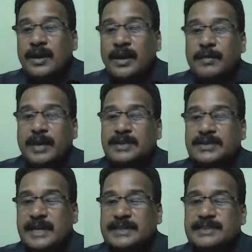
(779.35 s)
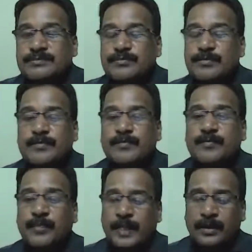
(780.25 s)
Avinash says,
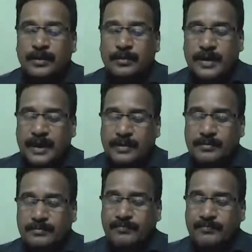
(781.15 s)
okay.